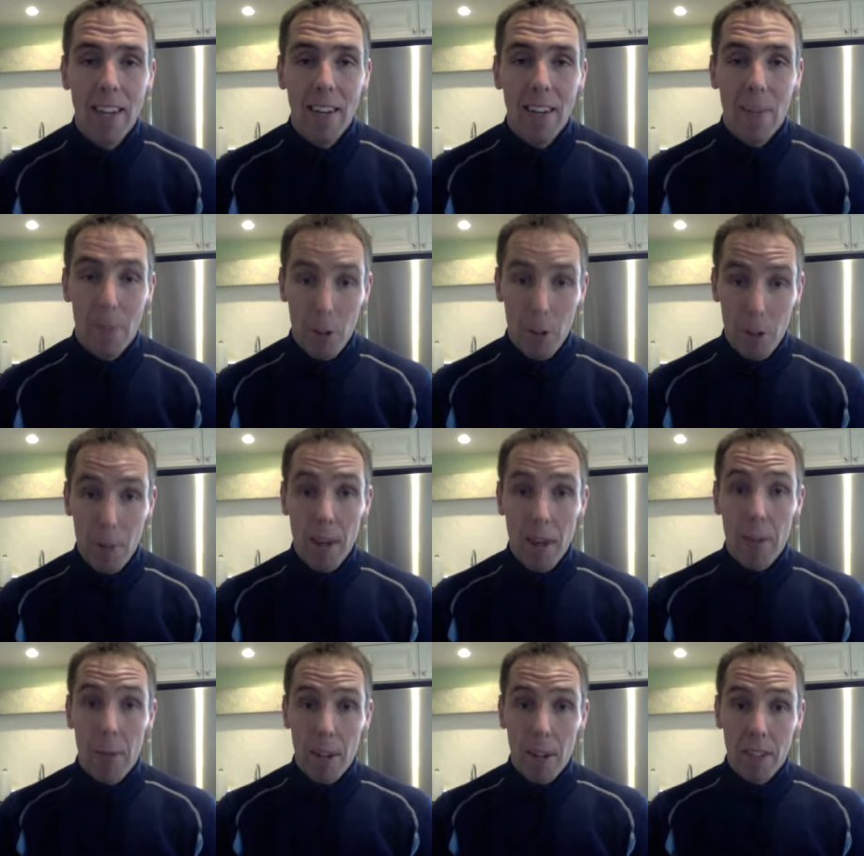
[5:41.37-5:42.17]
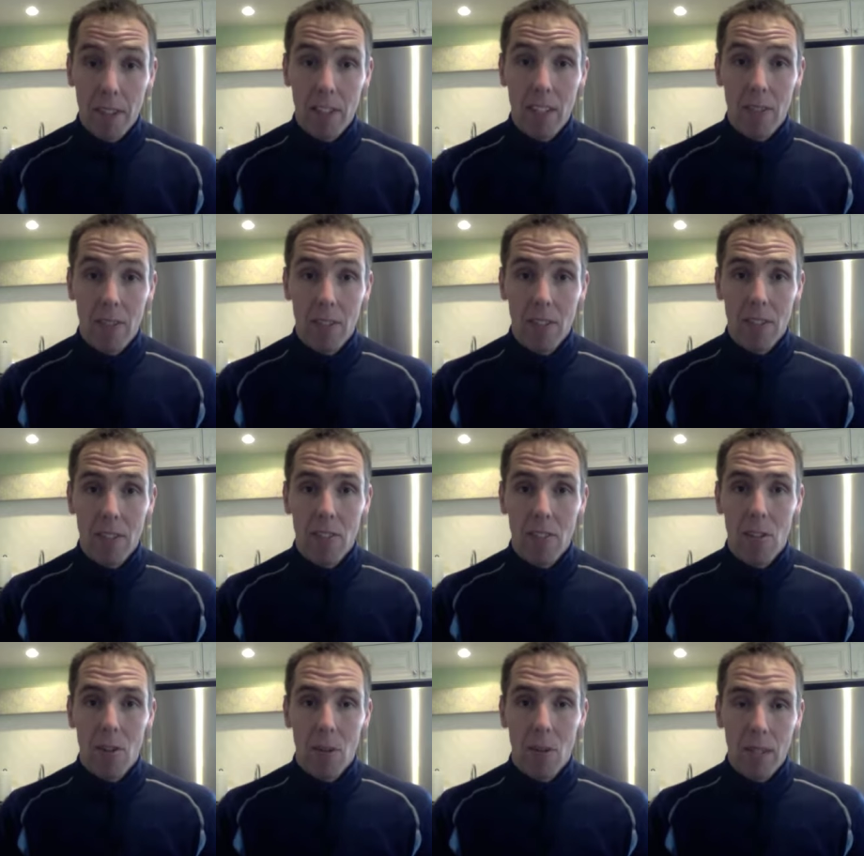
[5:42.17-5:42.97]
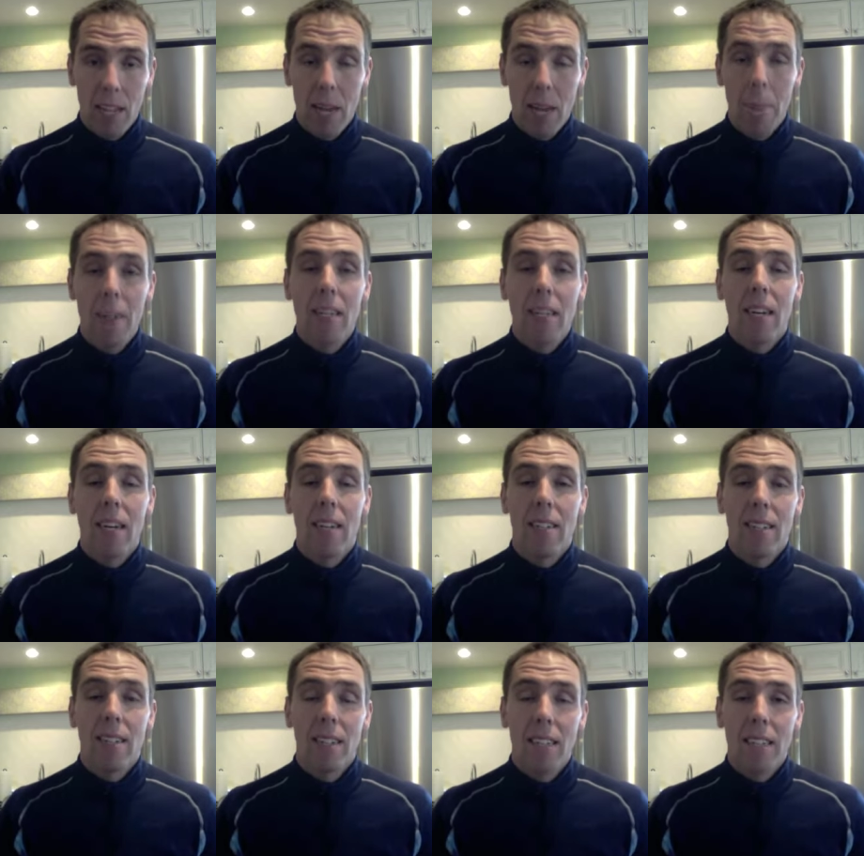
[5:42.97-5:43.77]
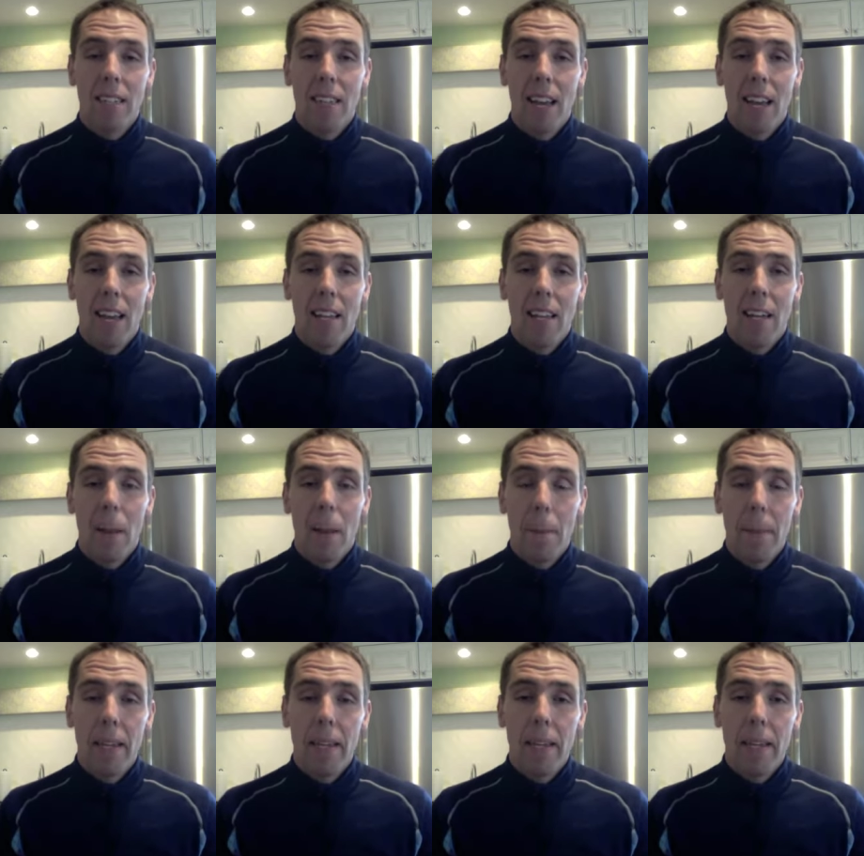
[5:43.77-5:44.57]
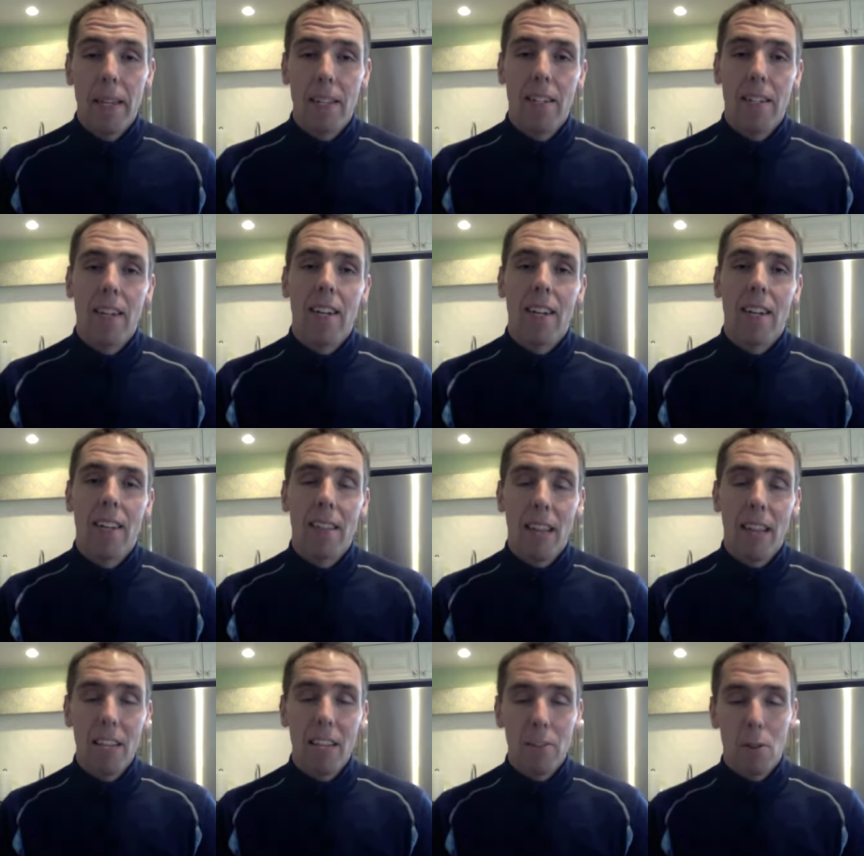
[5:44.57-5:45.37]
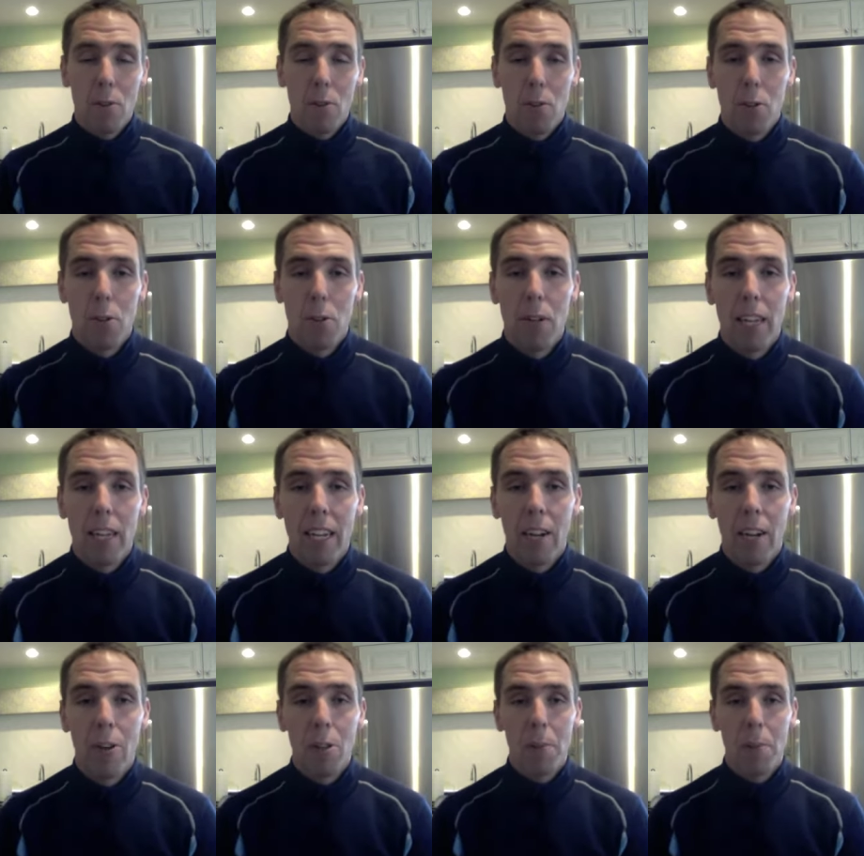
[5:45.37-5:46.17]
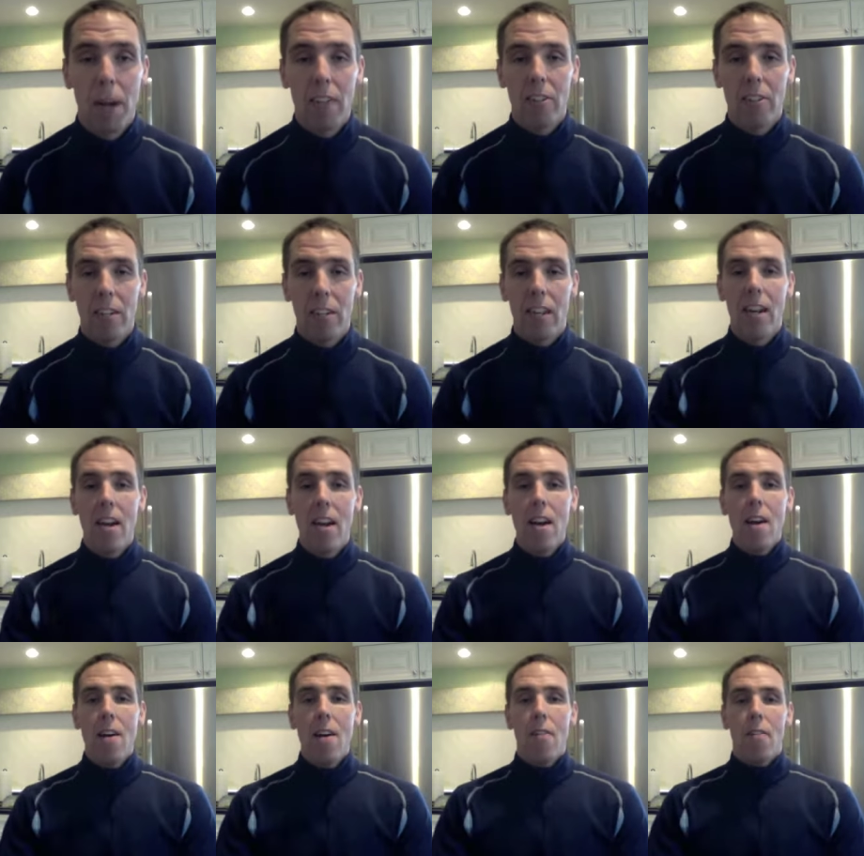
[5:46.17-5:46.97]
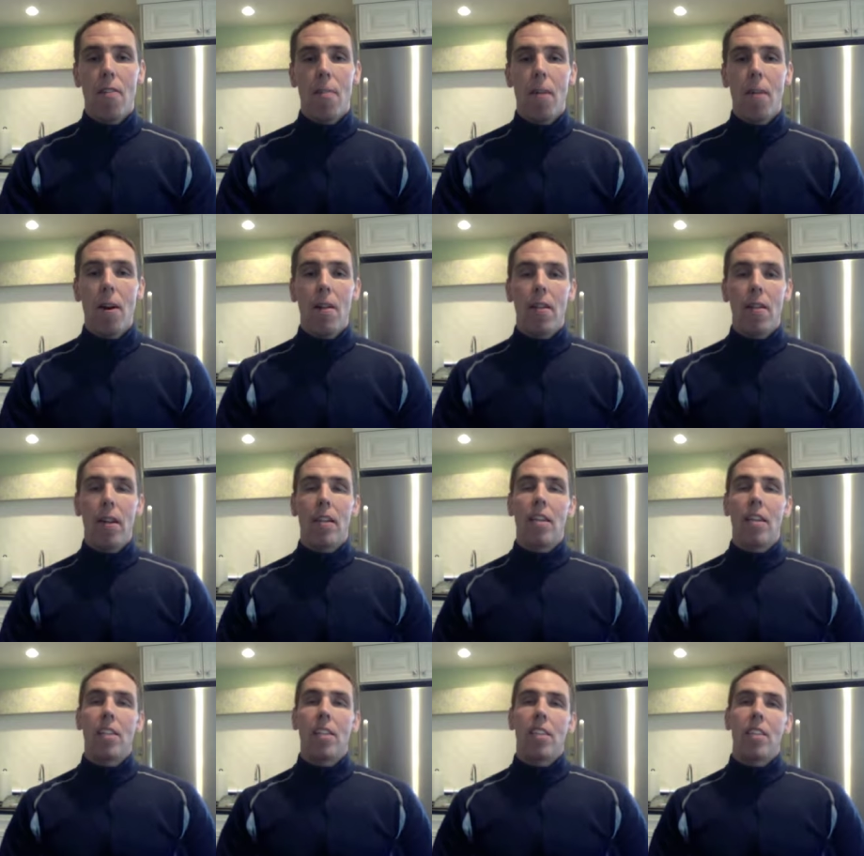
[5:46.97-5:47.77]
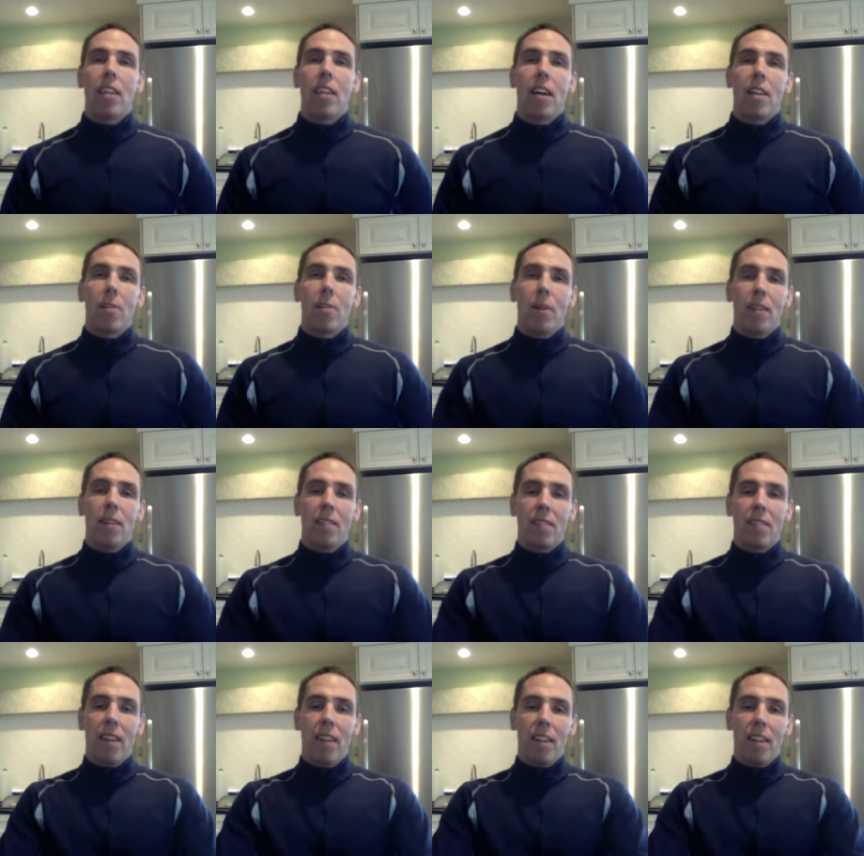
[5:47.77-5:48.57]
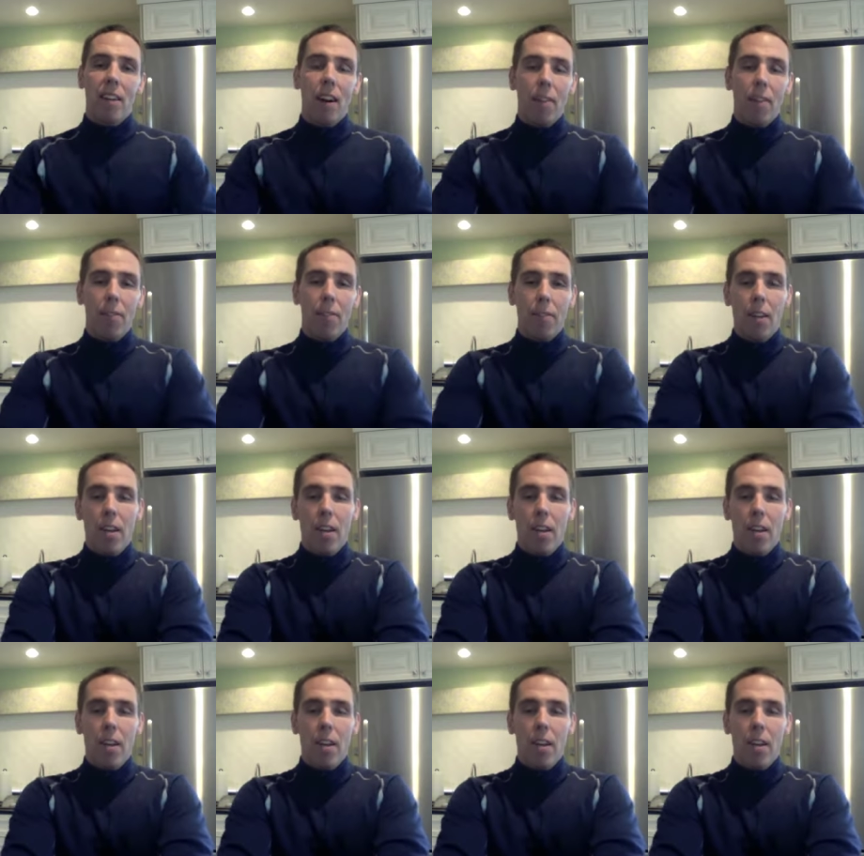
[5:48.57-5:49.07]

For your May race, even. So it can be done. It can be done. Thanks, folks, for tuning in. Coach Patrick from marathonnation.us signing off.